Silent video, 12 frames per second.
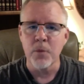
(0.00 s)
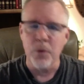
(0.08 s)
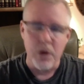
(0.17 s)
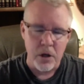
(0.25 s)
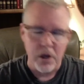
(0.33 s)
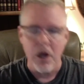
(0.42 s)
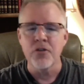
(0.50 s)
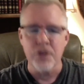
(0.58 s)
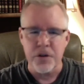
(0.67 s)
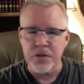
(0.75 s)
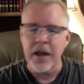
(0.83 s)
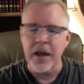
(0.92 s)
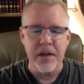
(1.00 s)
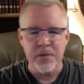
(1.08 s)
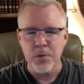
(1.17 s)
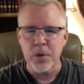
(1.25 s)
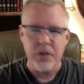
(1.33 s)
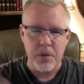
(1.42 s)
And we'll adjust that.
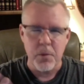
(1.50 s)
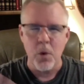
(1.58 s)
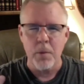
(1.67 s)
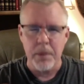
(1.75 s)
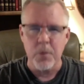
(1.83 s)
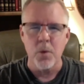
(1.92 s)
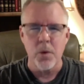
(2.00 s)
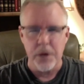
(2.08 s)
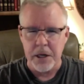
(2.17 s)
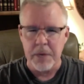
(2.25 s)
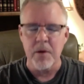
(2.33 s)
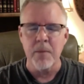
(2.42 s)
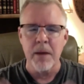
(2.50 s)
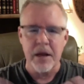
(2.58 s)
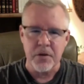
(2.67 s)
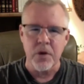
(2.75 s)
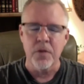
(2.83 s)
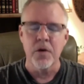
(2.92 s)
If we see more people want to keep their
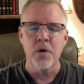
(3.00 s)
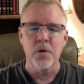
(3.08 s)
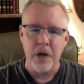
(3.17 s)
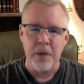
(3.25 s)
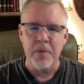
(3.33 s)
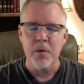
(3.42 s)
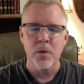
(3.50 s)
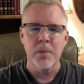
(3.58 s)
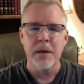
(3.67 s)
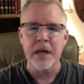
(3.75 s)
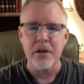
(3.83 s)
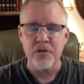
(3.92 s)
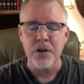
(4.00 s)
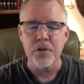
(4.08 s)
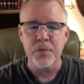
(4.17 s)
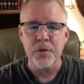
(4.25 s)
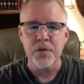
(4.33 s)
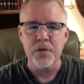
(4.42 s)
mask on the whole time, then we'll make
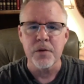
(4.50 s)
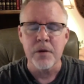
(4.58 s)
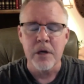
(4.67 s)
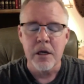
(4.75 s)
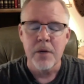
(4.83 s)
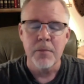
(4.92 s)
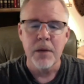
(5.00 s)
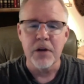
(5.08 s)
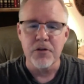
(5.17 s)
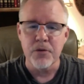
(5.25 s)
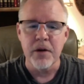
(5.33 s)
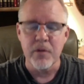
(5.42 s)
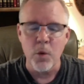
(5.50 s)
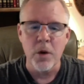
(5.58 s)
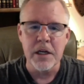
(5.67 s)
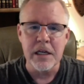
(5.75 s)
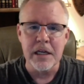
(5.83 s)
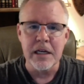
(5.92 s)
adjustments to make sure
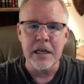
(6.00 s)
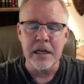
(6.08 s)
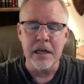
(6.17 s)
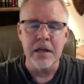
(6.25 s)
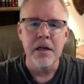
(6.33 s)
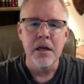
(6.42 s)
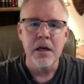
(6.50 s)
everyone can get in.